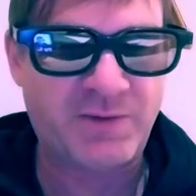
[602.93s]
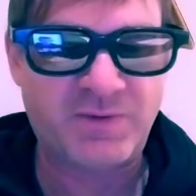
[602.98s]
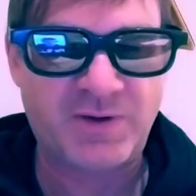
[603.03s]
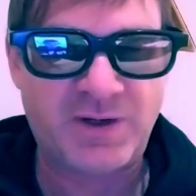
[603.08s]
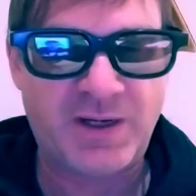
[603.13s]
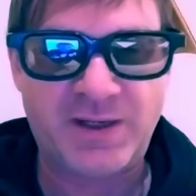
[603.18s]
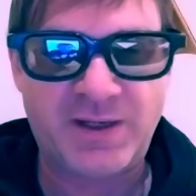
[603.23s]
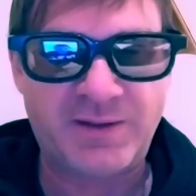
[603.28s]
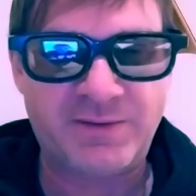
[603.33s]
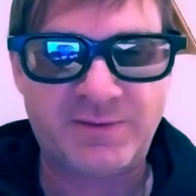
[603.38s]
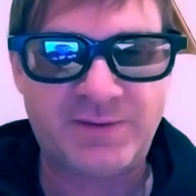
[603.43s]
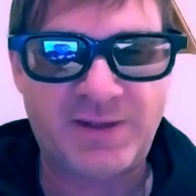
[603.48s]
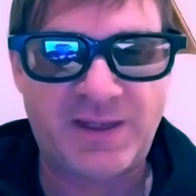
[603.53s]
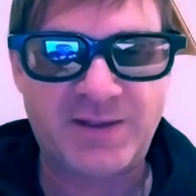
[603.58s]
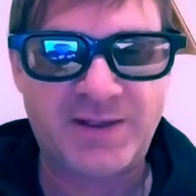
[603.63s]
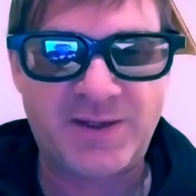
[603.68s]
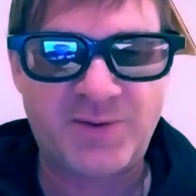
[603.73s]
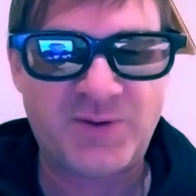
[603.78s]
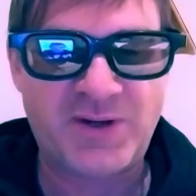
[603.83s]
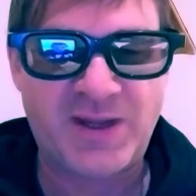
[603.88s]
And then
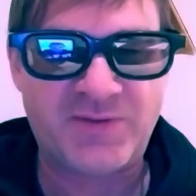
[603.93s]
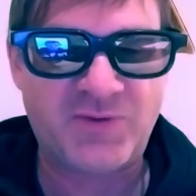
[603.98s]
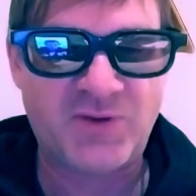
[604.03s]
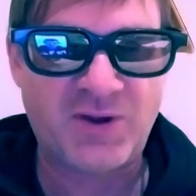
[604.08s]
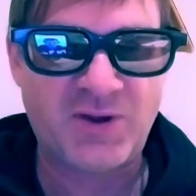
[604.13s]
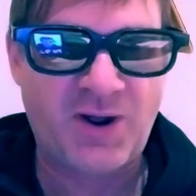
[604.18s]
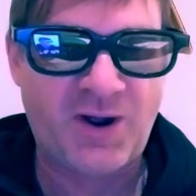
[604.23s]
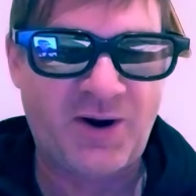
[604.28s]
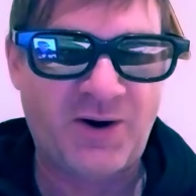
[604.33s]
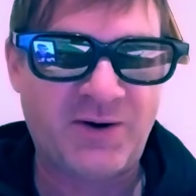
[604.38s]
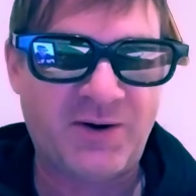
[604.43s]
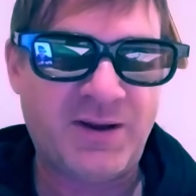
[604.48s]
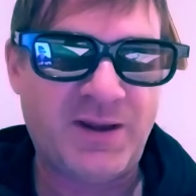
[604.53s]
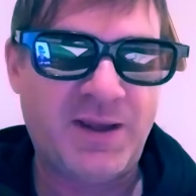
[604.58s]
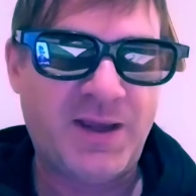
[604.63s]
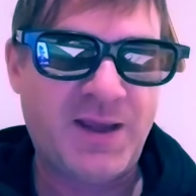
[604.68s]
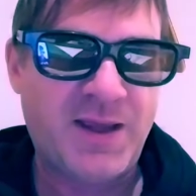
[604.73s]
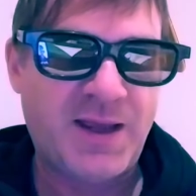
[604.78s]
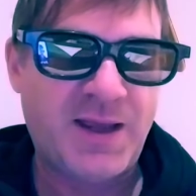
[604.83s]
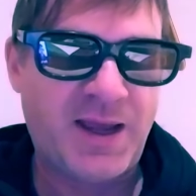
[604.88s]
he'd get in the car
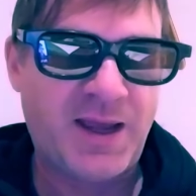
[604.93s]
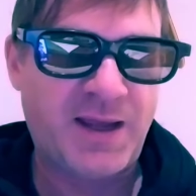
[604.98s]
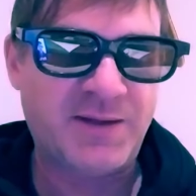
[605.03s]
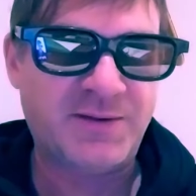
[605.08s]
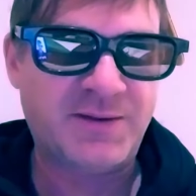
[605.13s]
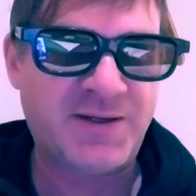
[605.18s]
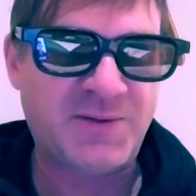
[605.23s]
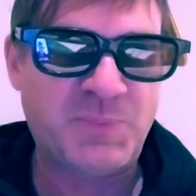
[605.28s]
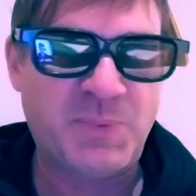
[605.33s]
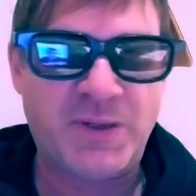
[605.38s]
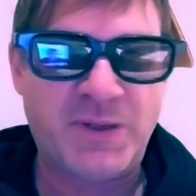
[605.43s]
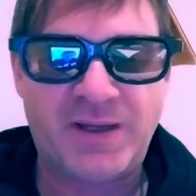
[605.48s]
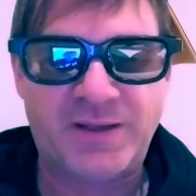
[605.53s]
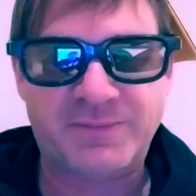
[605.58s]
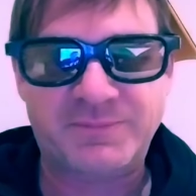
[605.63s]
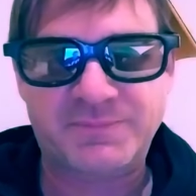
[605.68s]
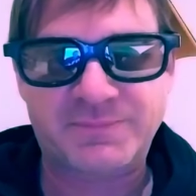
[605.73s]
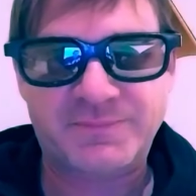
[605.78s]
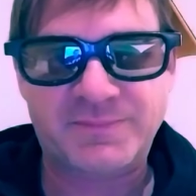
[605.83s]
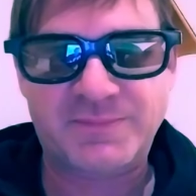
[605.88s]
and he'd be like
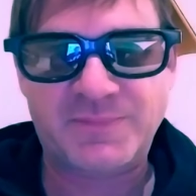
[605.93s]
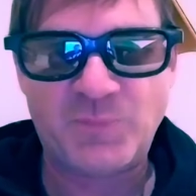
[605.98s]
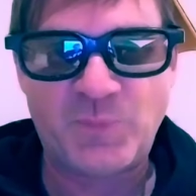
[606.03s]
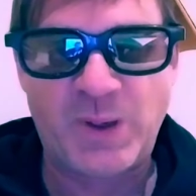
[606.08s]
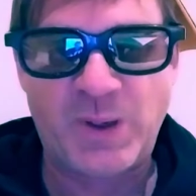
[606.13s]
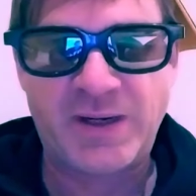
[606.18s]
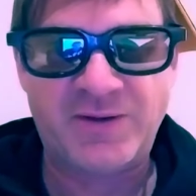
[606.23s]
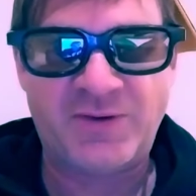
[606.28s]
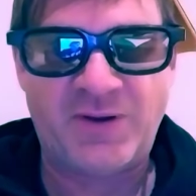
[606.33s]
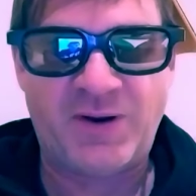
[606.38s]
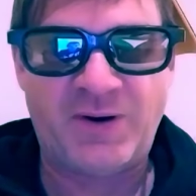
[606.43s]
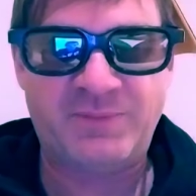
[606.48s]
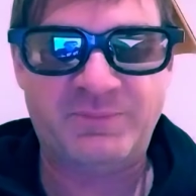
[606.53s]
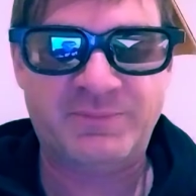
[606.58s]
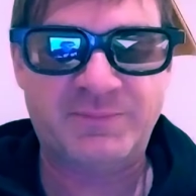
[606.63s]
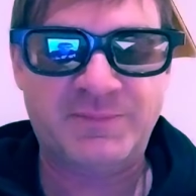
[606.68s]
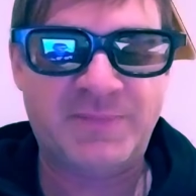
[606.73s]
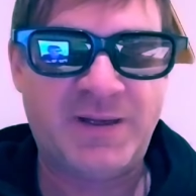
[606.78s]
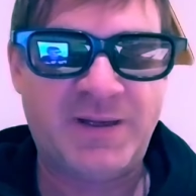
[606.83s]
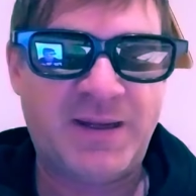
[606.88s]
waiting there.
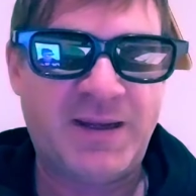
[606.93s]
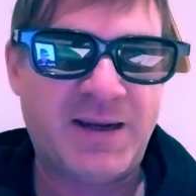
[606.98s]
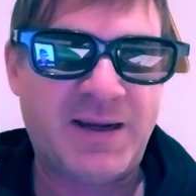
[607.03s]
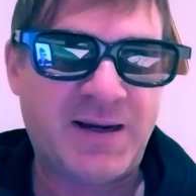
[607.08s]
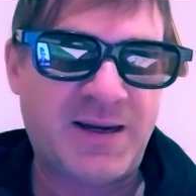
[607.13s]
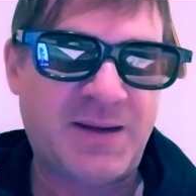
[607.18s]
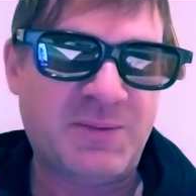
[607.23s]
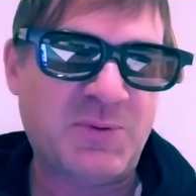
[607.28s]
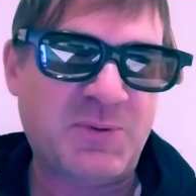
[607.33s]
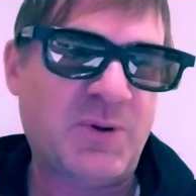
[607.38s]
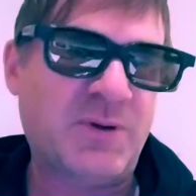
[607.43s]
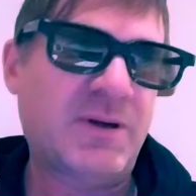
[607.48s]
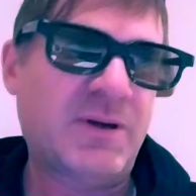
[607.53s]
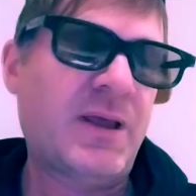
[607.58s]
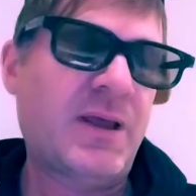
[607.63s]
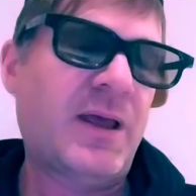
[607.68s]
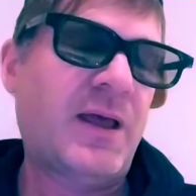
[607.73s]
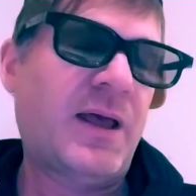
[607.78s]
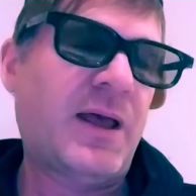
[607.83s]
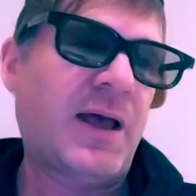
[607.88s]
And I'm going,
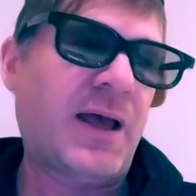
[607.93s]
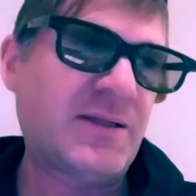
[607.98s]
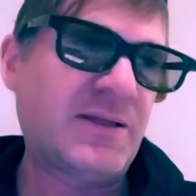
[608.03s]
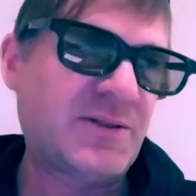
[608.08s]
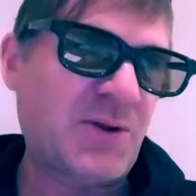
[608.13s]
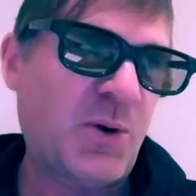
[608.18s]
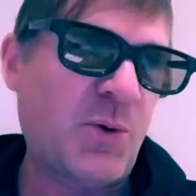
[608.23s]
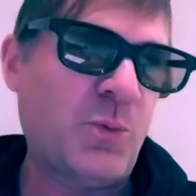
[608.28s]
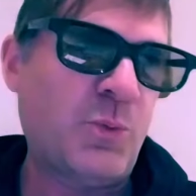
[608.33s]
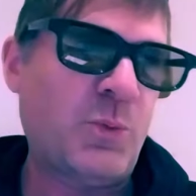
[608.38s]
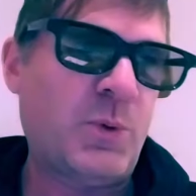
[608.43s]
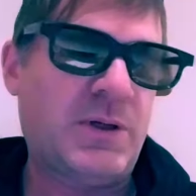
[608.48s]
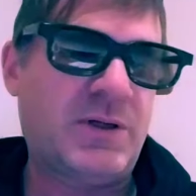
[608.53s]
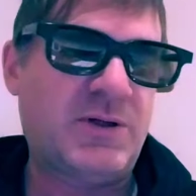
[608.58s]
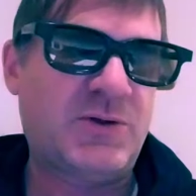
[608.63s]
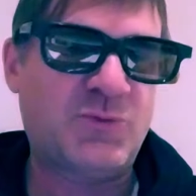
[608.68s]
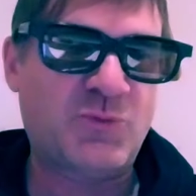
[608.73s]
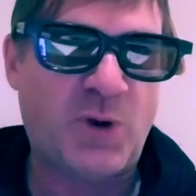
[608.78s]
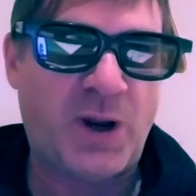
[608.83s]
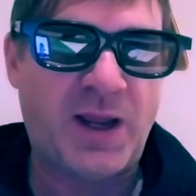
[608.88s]
I don't want to
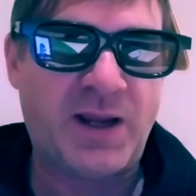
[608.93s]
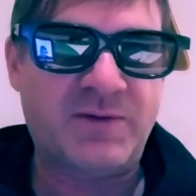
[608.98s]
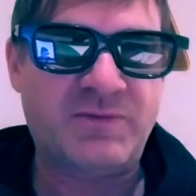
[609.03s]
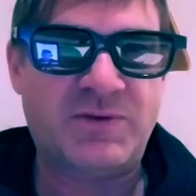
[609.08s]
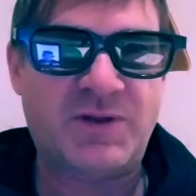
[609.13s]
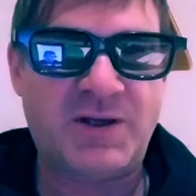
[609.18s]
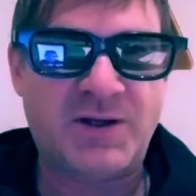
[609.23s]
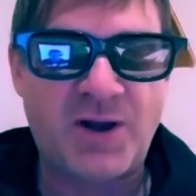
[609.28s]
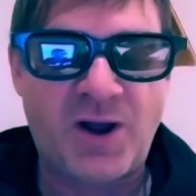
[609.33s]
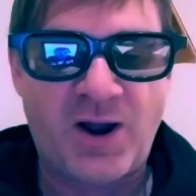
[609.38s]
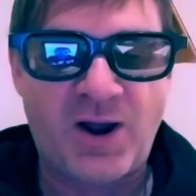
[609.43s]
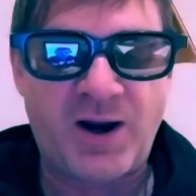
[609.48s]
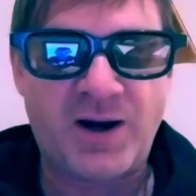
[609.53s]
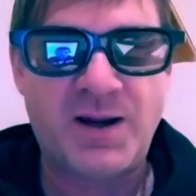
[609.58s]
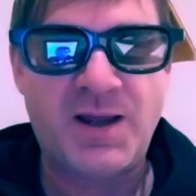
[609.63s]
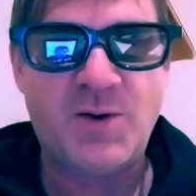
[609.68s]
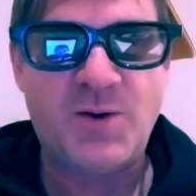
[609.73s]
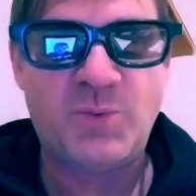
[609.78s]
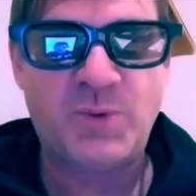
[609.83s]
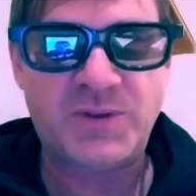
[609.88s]
drive the car
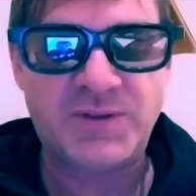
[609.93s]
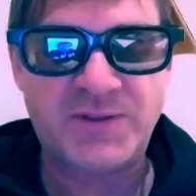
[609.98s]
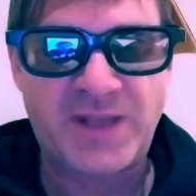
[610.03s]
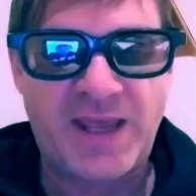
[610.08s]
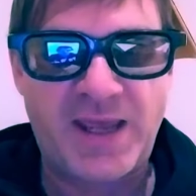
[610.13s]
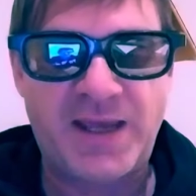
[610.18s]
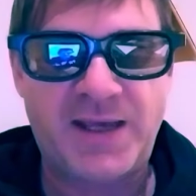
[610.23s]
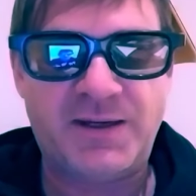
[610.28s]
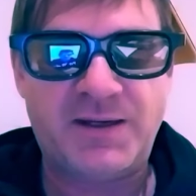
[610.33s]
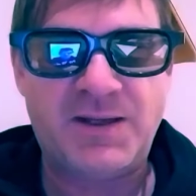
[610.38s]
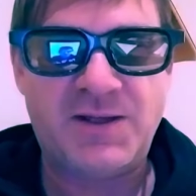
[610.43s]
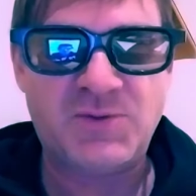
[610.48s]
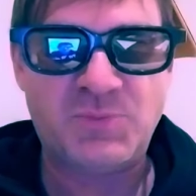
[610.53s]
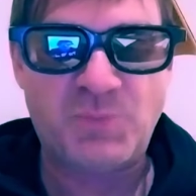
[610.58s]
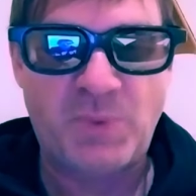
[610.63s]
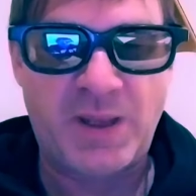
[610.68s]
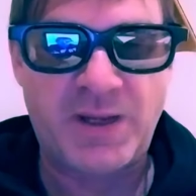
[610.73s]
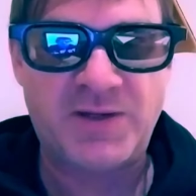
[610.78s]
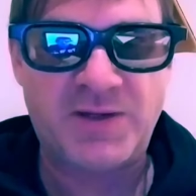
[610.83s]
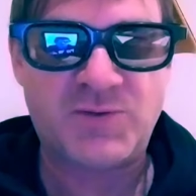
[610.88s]
with Dan
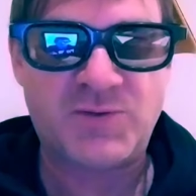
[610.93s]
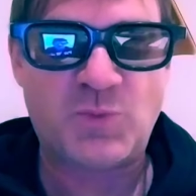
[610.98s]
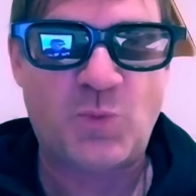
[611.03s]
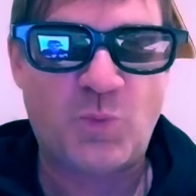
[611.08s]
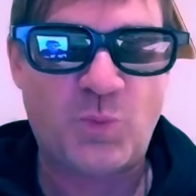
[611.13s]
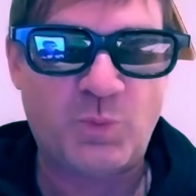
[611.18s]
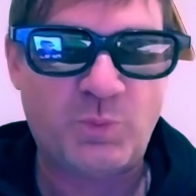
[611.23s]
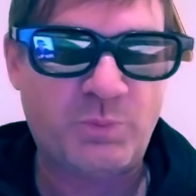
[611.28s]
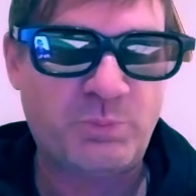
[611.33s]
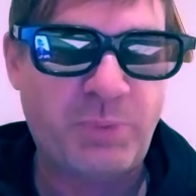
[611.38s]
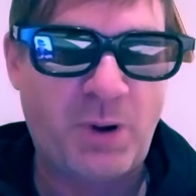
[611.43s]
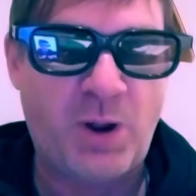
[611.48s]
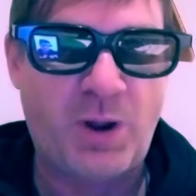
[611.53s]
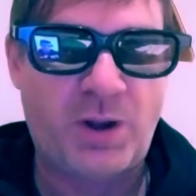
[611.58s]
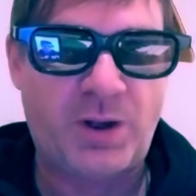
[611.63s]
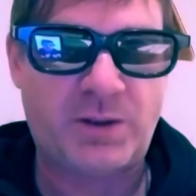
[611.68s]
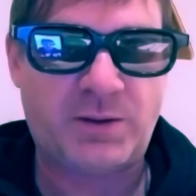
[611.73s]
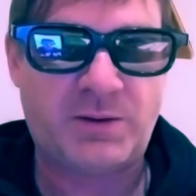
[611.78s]
and his pong.